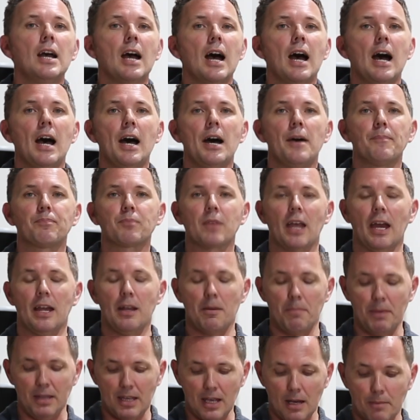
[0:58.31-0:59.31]
and
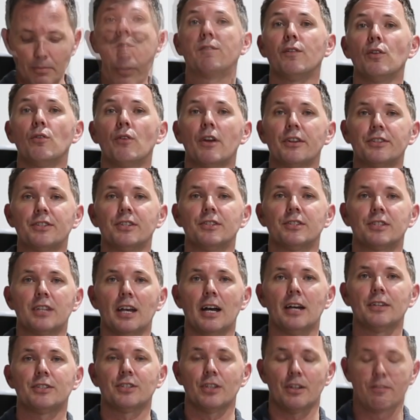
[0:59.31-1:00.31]
it becomes fluorescence
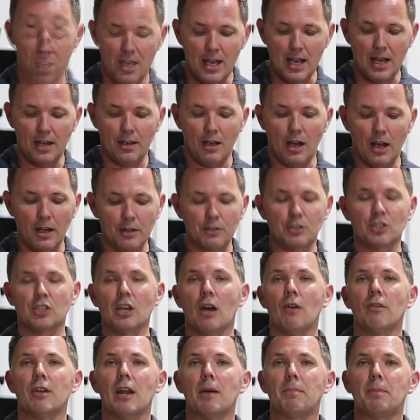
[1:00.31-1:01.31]

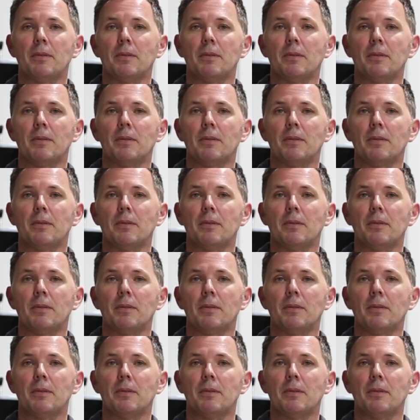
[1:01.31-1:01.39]
showing up